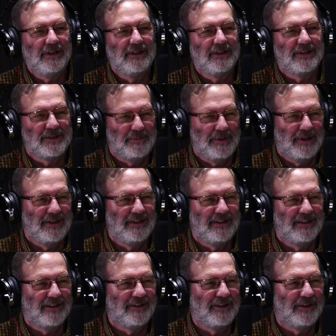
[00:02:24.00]
to spend
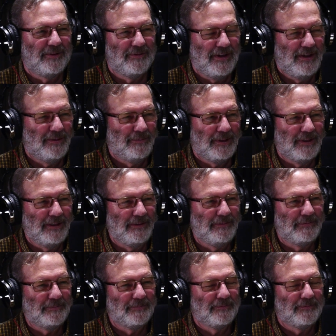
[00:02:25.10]
on their family,